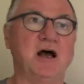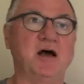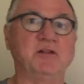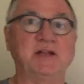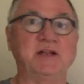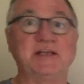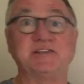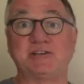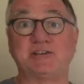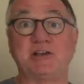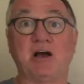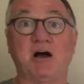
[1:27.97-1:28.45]

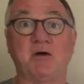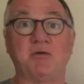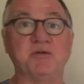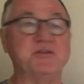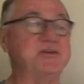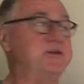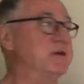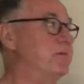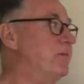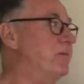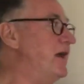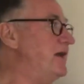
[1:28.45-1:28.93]
Let's start
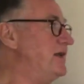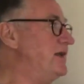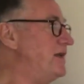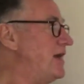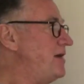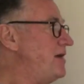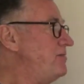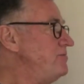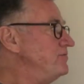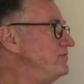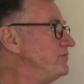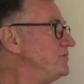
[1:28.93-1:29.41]
with the domain
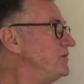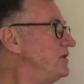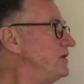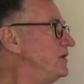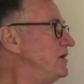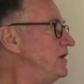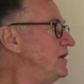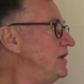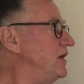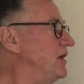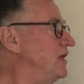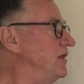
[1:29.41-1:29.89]
name.
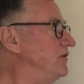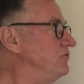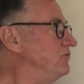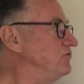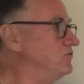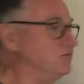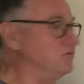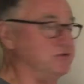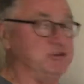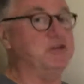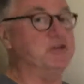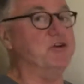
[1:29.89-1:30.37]

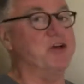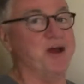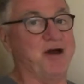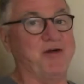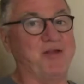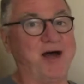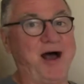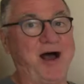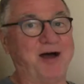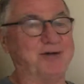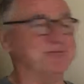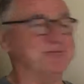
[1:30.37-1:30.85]
You know
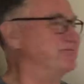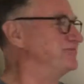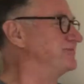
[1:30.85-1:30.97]
that.